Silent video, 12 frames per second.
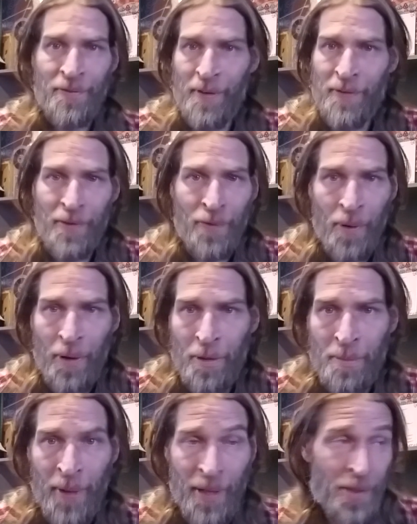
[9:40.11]

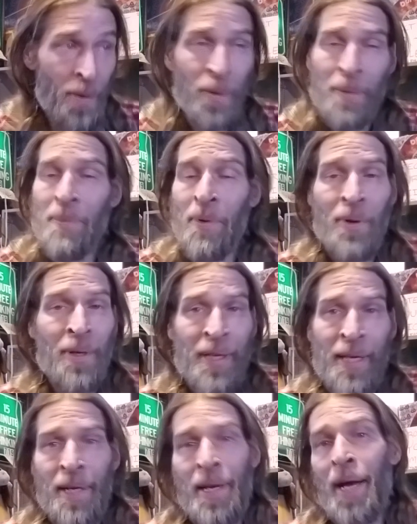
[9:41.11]
$400 or more to
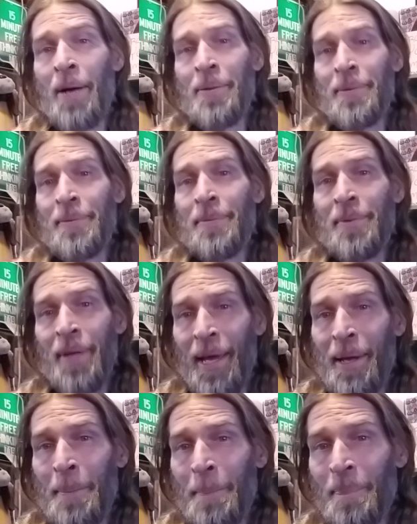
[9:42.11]
get it out,
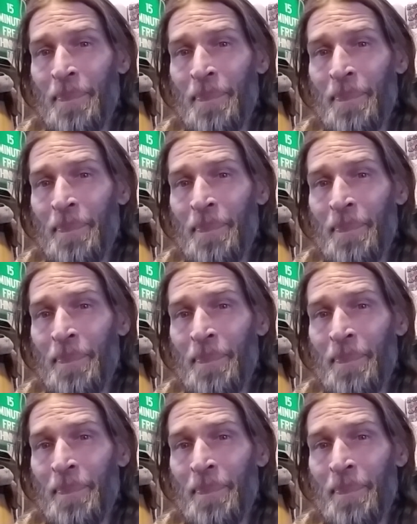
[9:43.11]
okay?